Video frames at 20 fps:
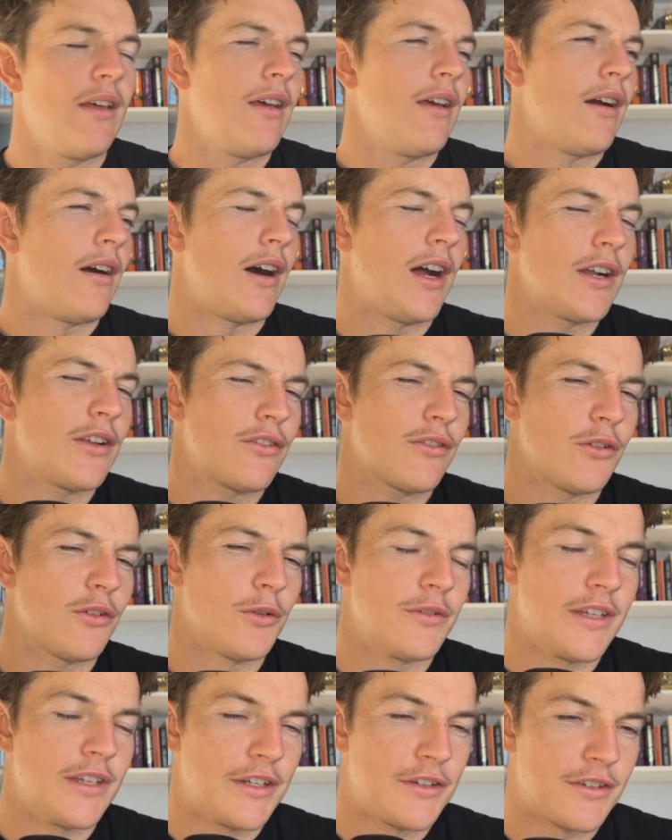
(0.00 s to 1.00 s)
I just thought it
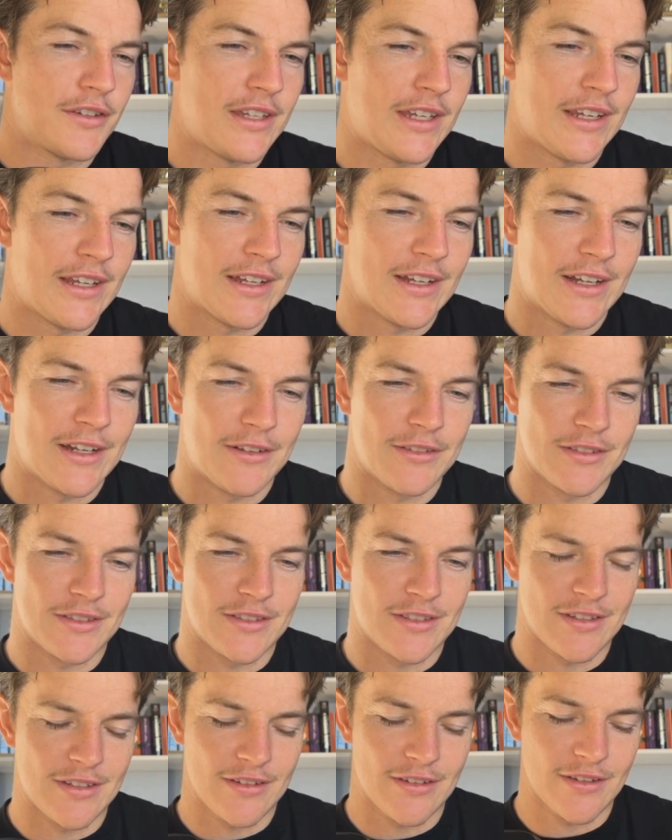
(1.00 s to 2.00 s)
was interesting, and I was
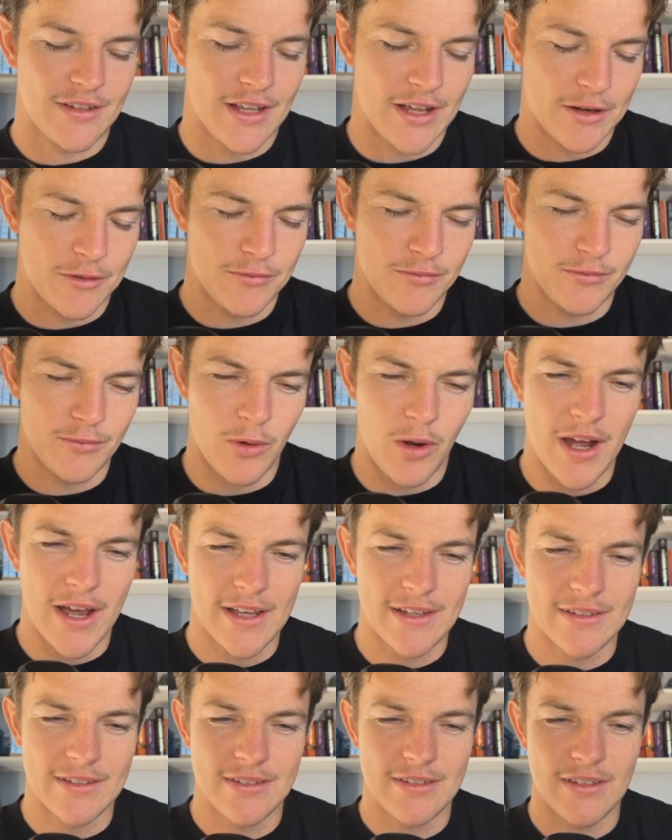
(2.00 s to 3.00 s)
just like, why
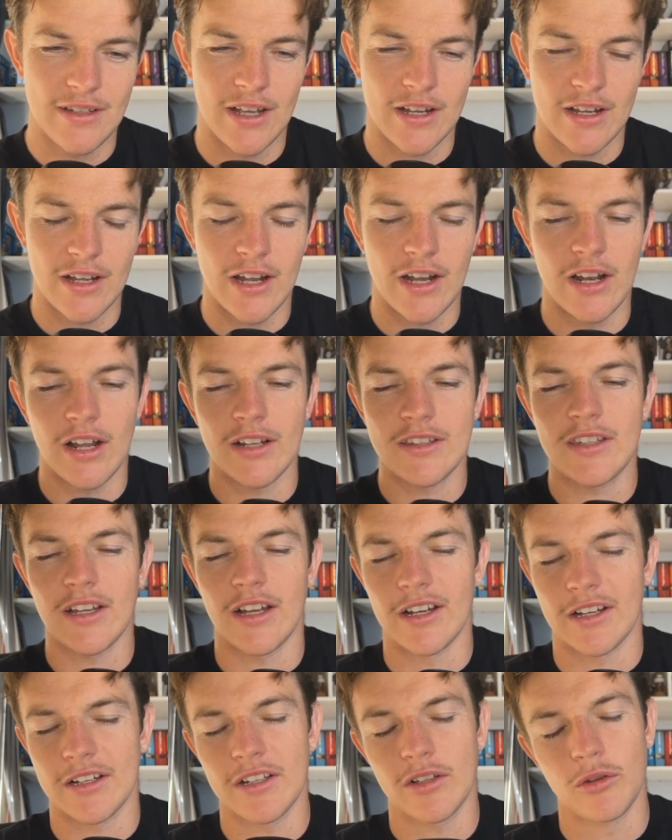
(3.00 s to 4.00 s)
is... Like, and
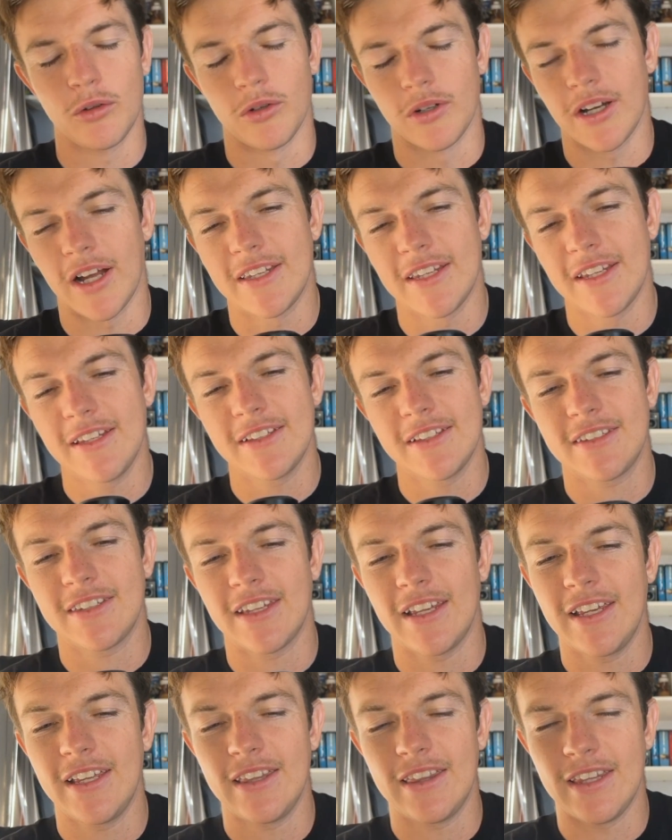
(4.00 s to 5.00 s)
look, I didn't
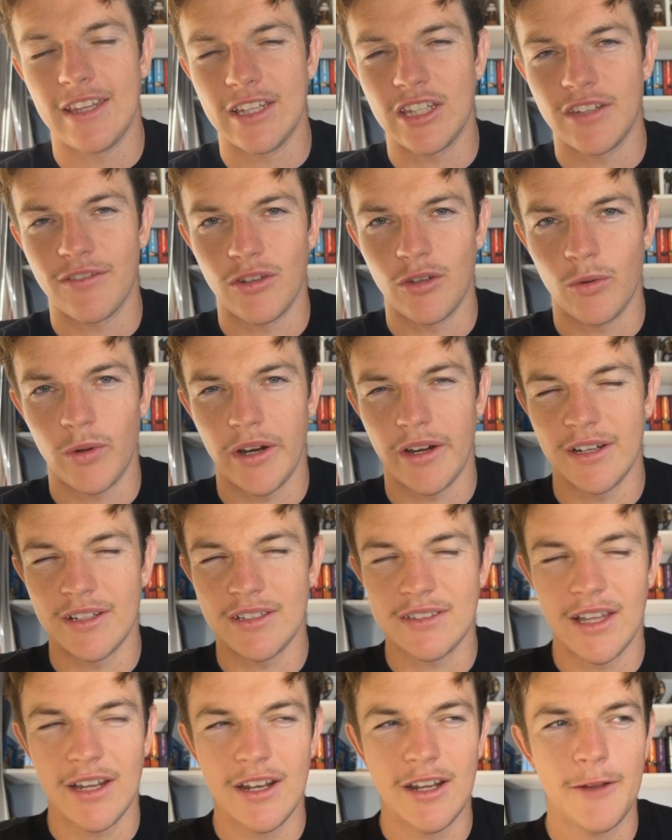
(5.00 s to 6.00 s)
see the interview where he
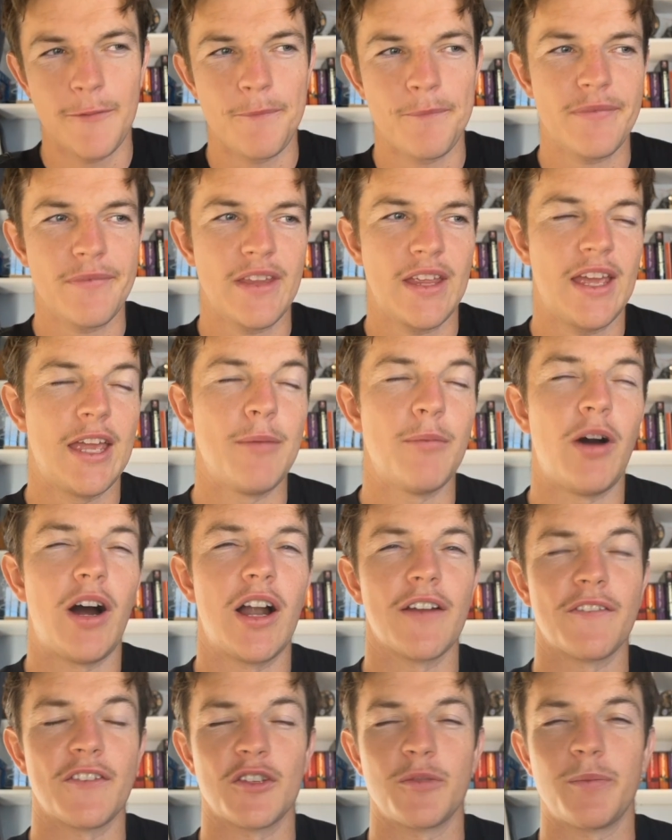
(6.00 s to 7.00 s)
said it. He might
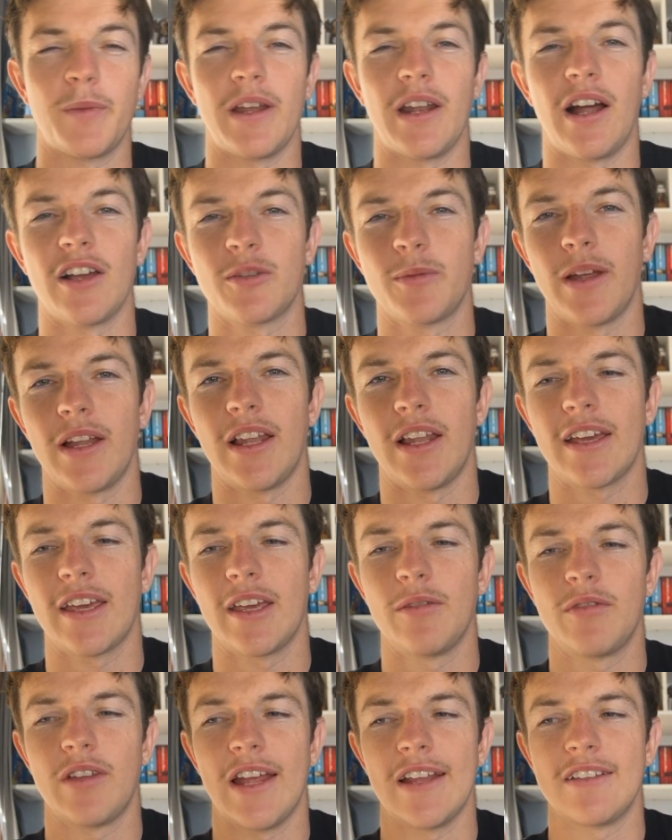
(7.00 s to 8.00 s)
have just been asked about it.
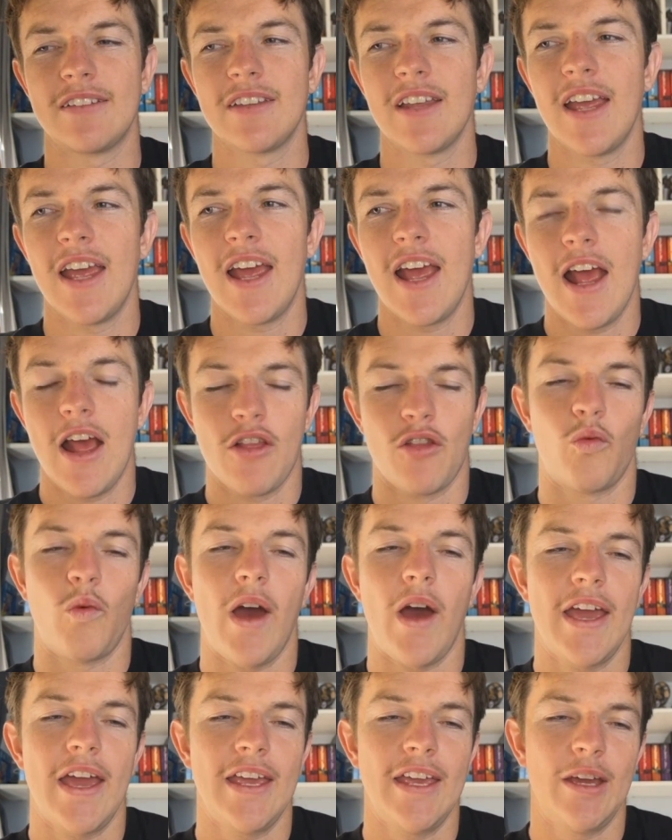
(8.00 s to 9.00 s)
Like, the
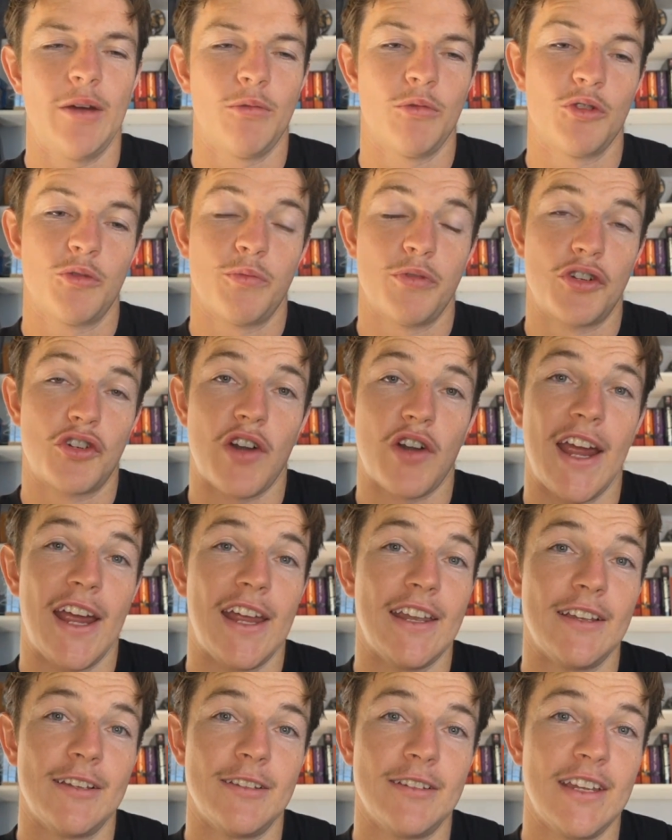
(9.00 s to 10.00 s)
way it was
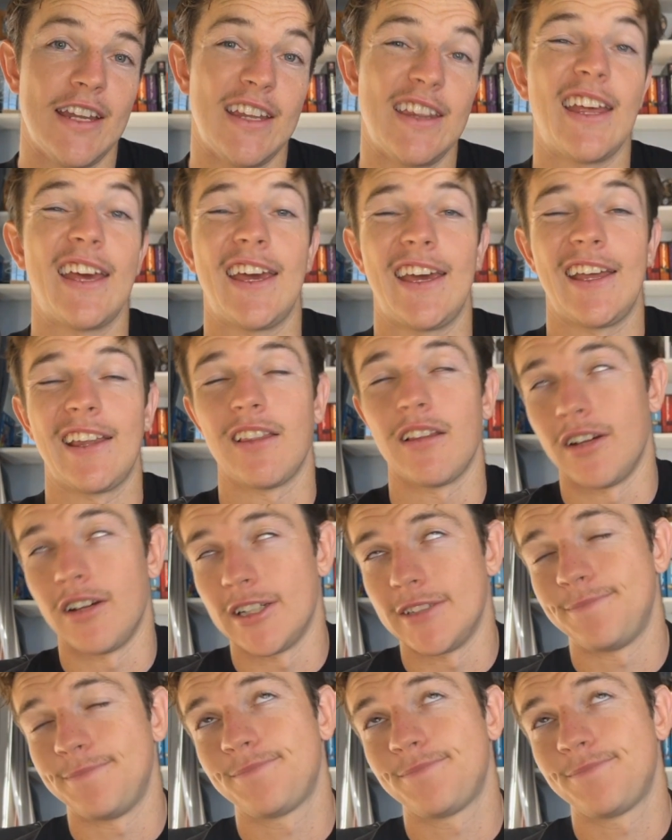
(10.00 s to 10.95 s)
portrayed in the headline